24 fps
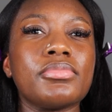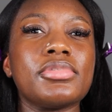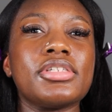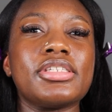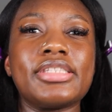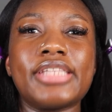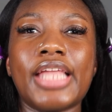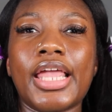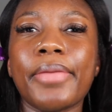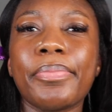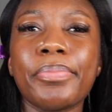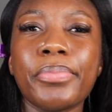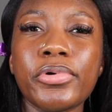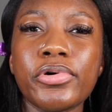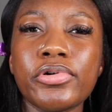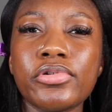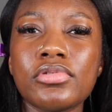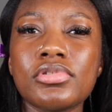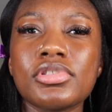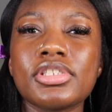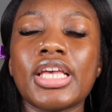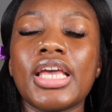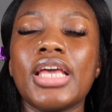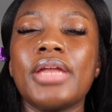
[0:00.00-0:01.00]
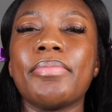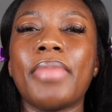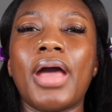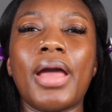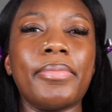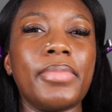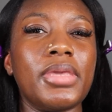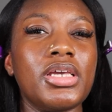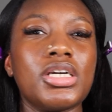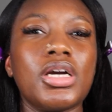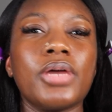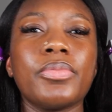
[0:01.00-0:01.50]
staples in my
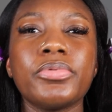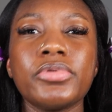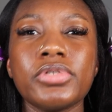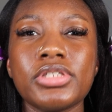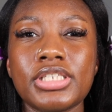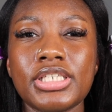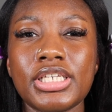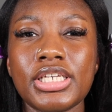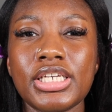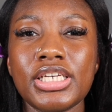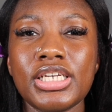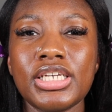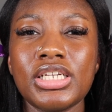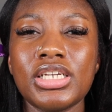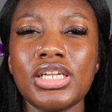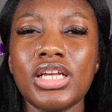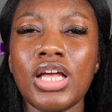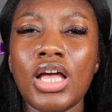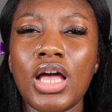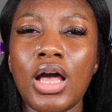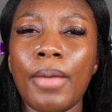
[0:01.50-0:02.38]
makeup routine,